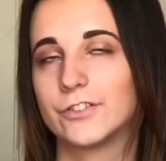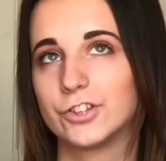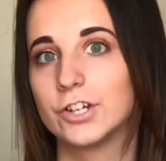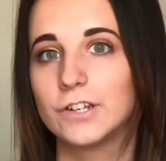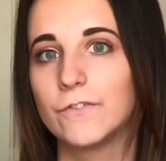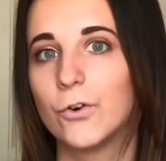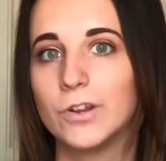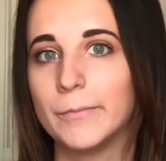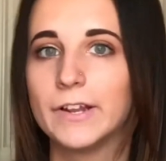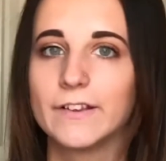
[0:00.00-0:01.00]

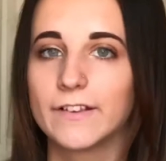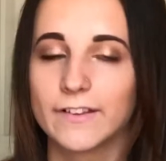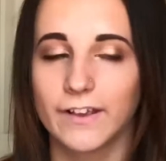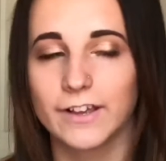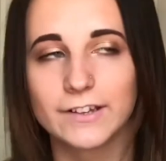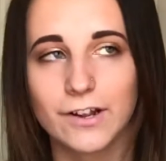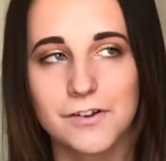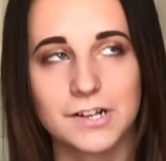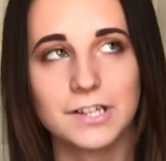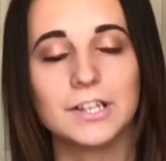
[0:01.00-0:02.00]
30-40 minutes because I get
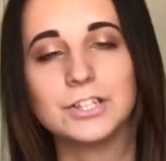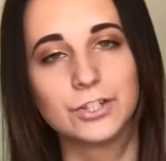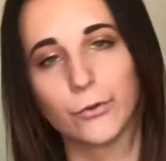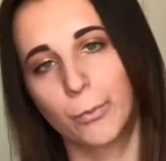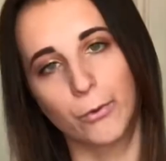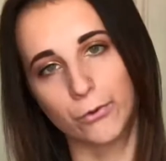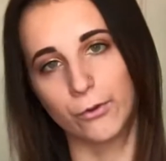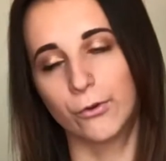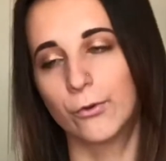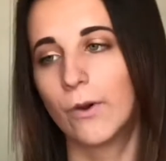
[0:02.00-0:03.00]
there early because you're supposed
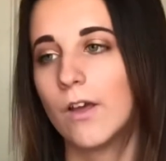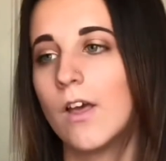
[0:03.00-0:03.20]
to.